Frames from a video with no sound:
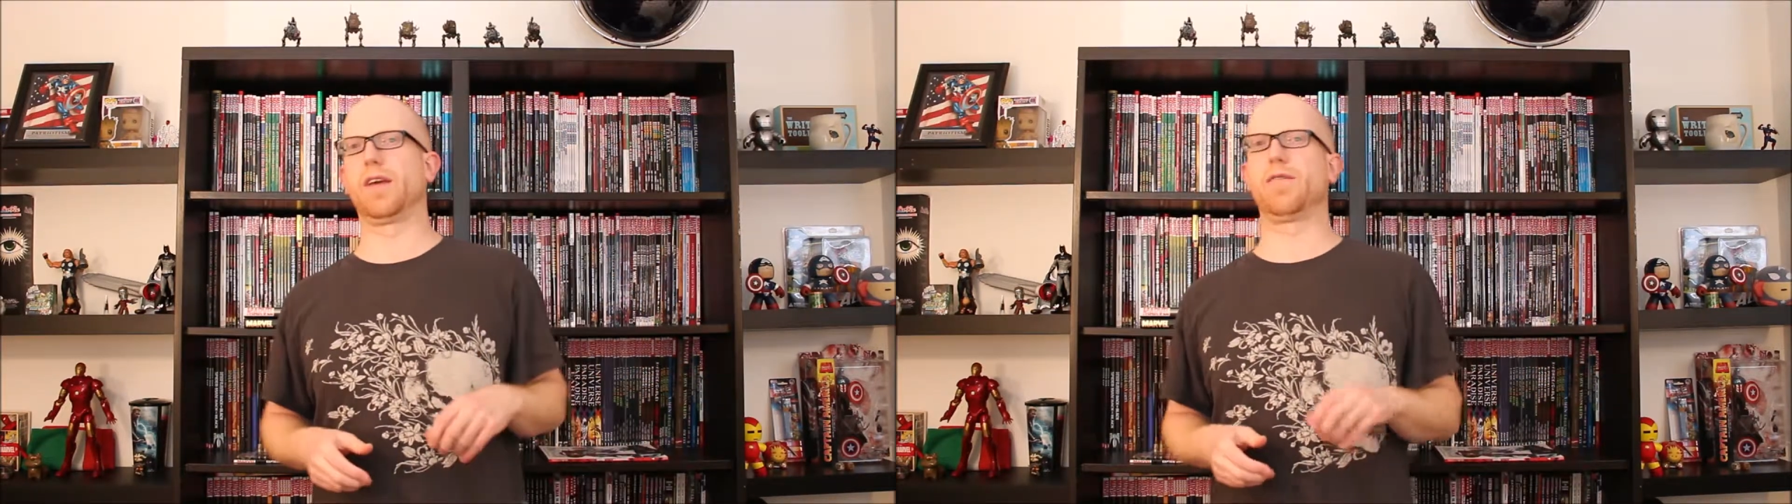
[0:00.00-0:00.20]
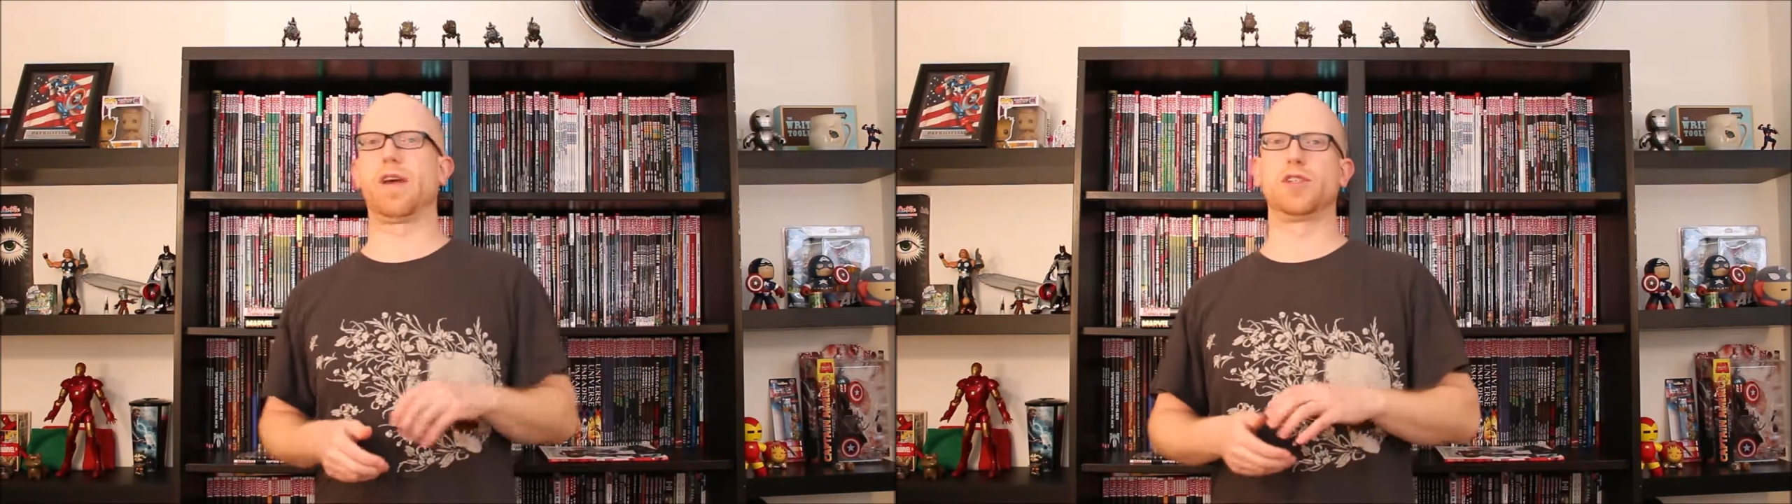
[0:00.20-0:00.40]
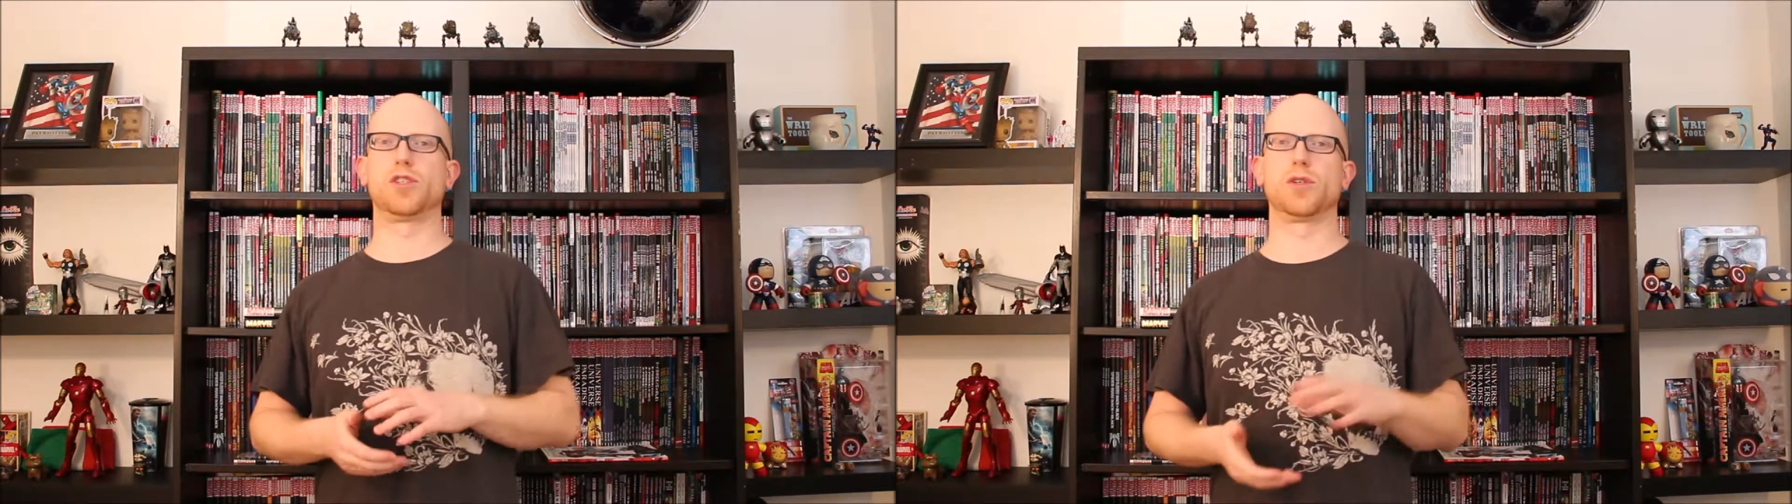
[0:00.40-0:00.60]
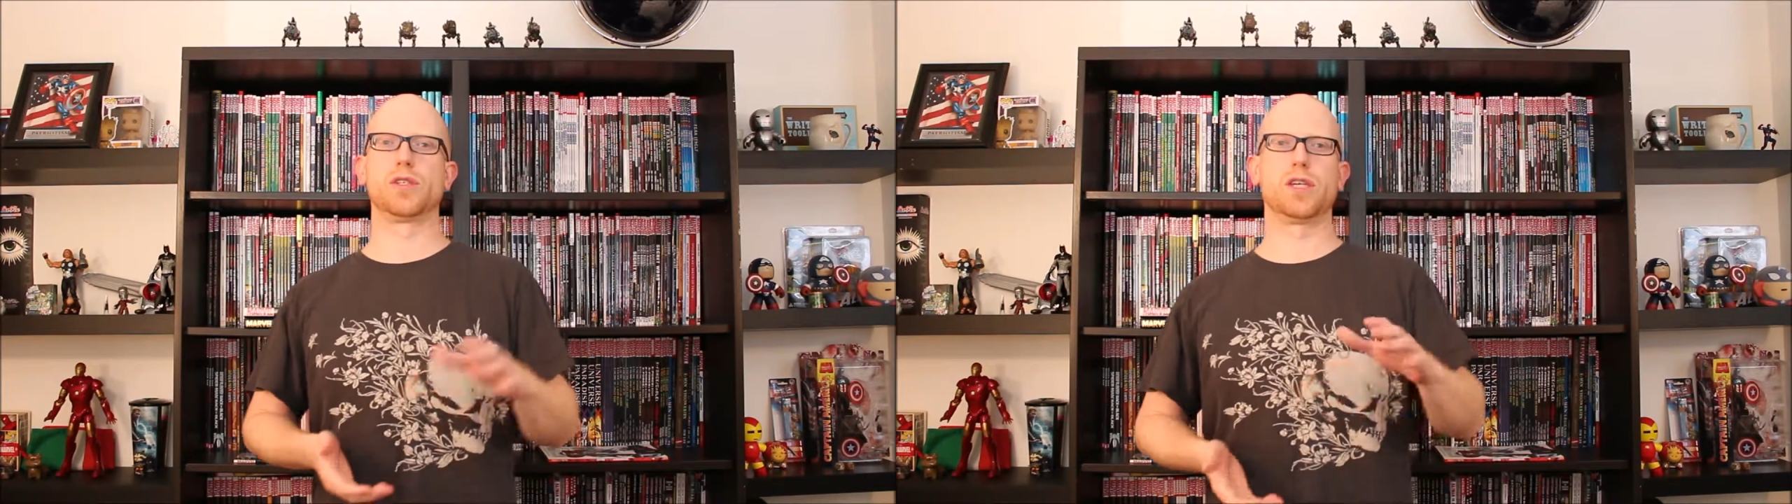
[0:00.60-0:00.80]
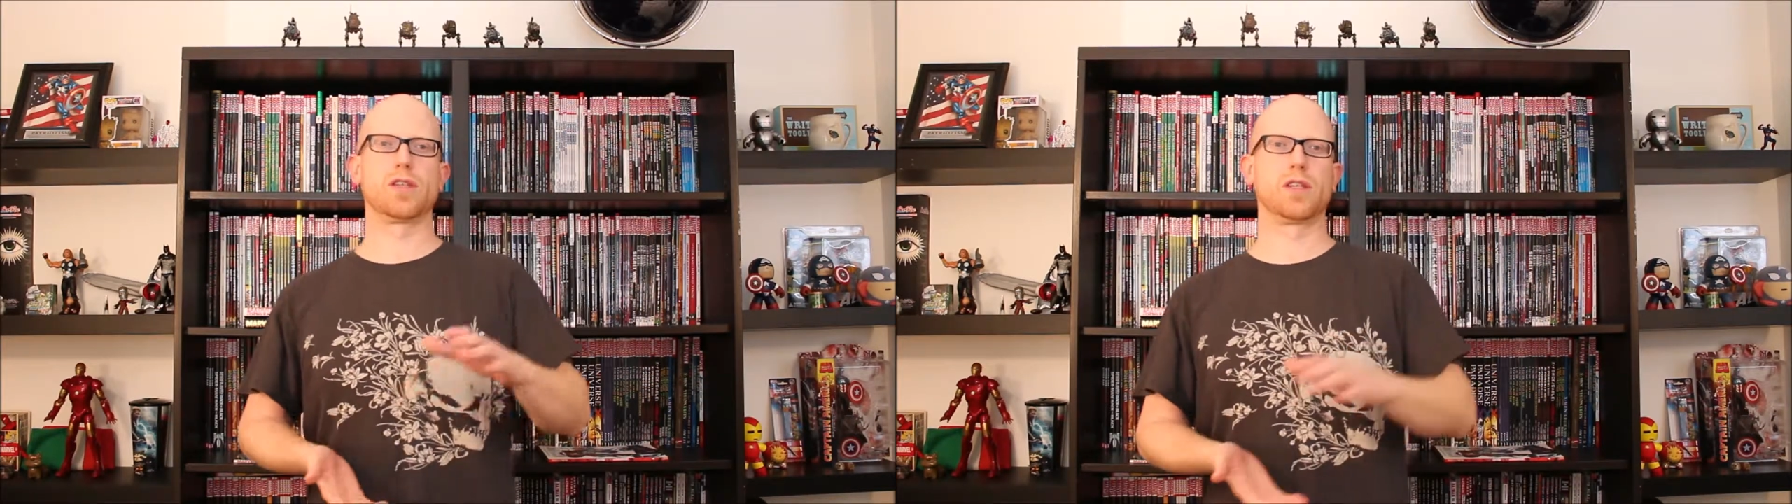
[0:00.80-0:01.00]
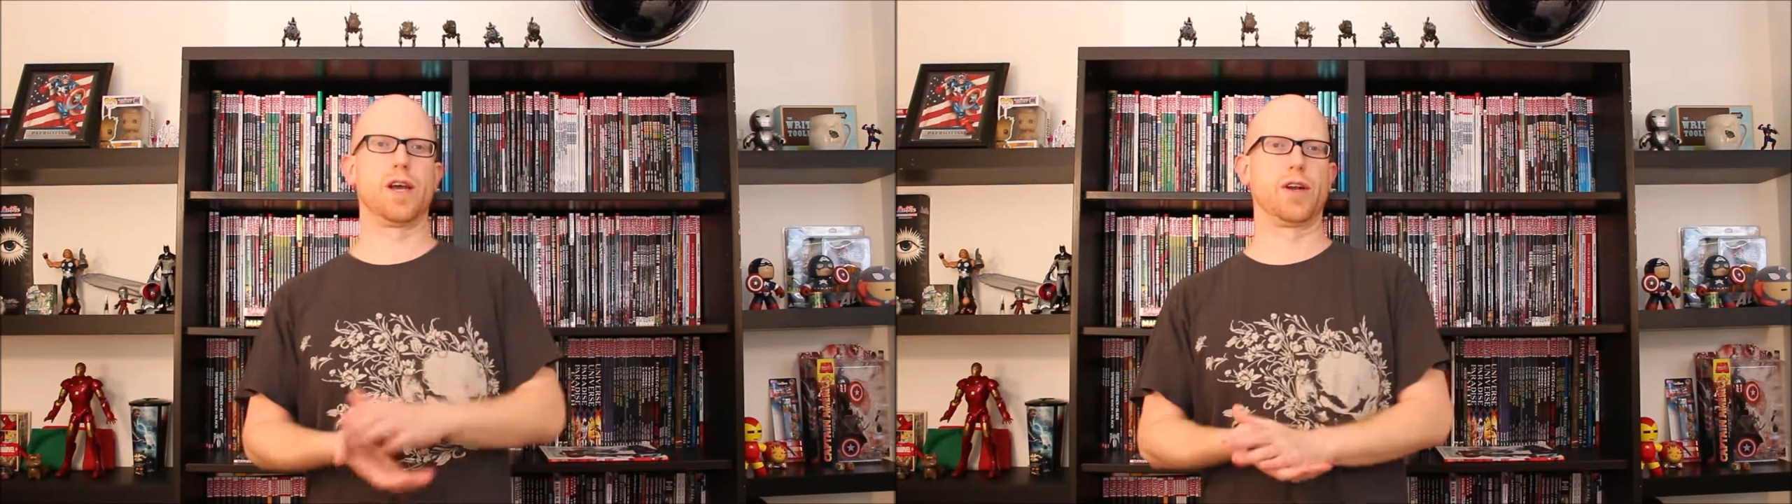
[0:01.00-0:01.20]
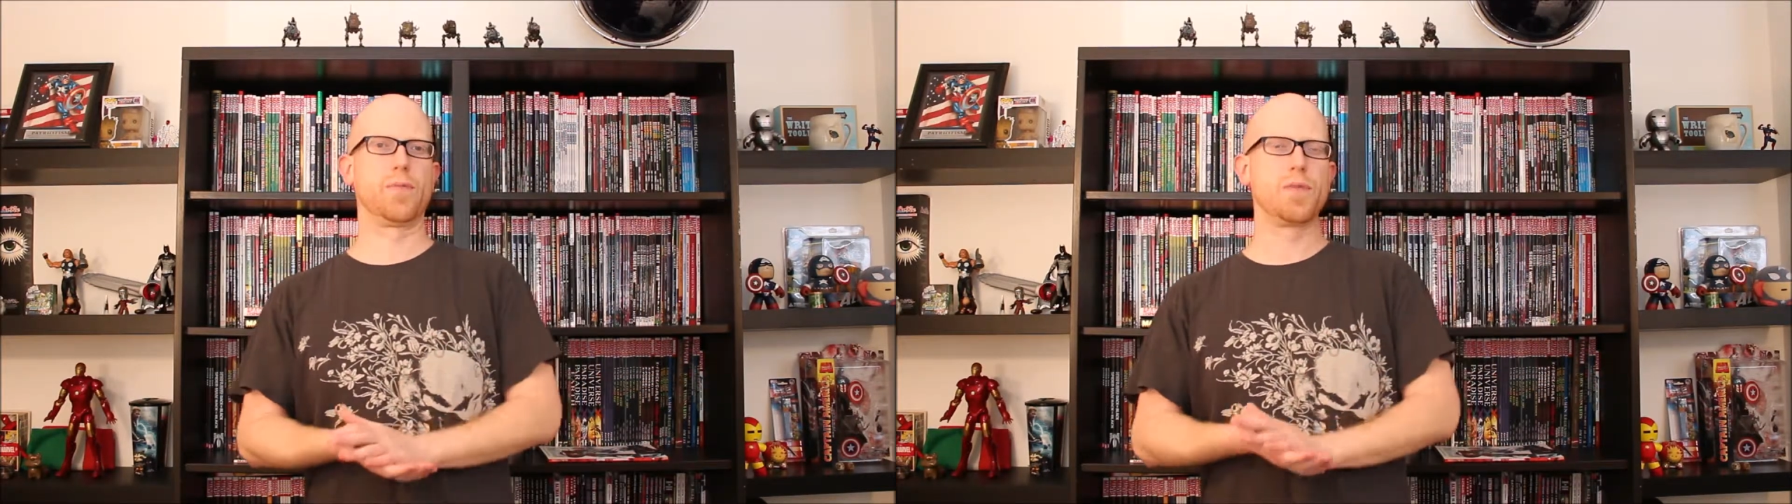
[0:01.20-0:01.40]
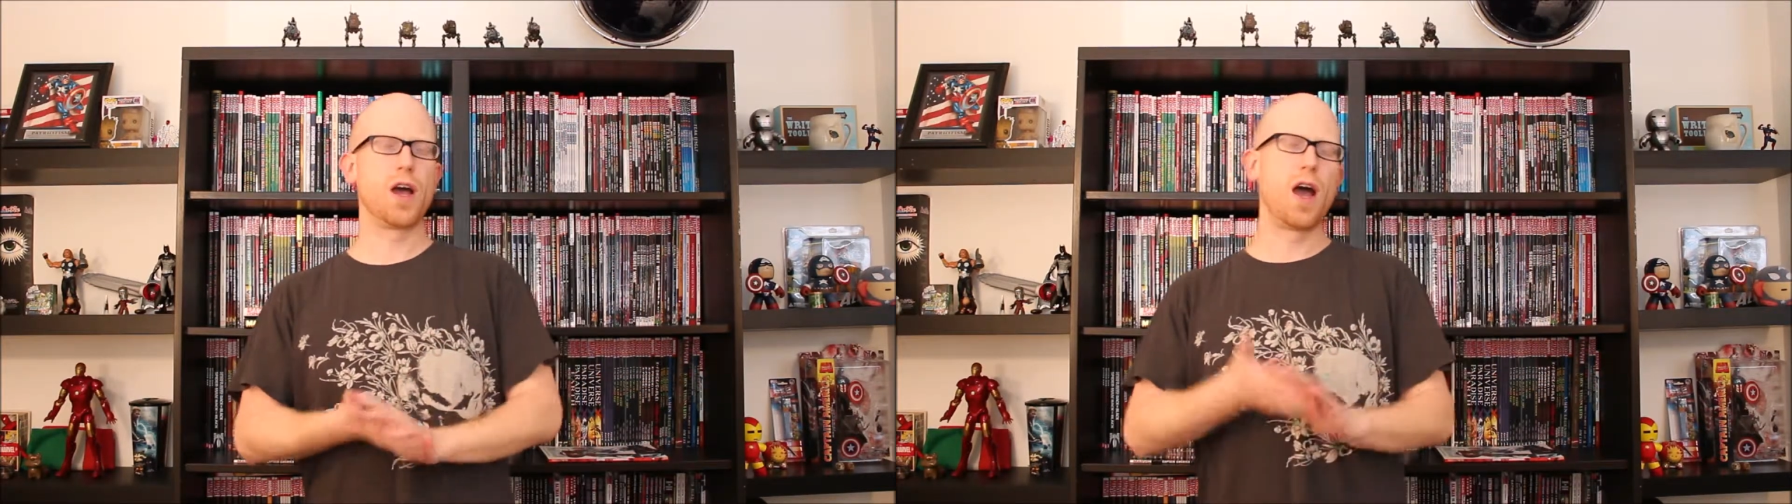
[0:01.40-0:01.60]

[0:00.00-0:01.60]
Avengers years later.